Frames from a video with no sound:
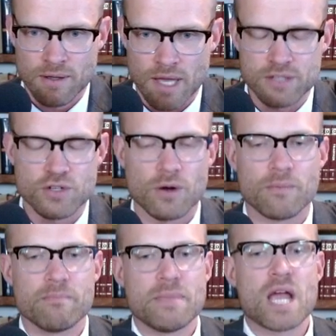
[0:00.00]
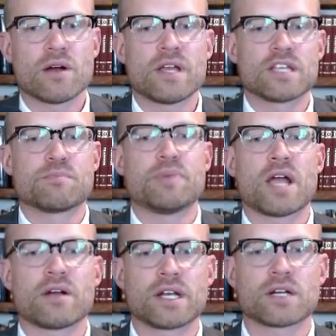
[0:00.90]
And so Mary is
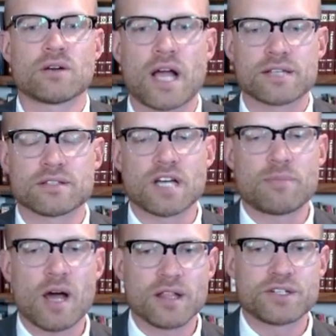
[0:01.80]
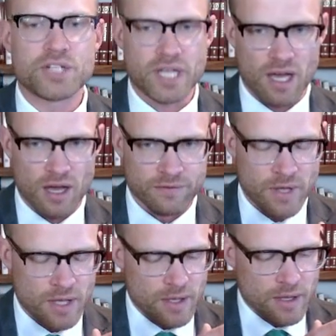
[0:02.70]
bearing Christ, the typology of,
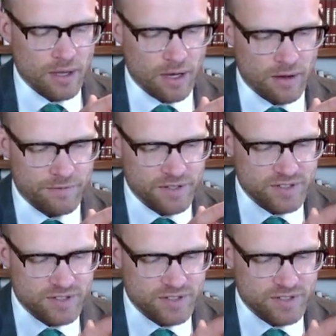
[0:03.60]
of the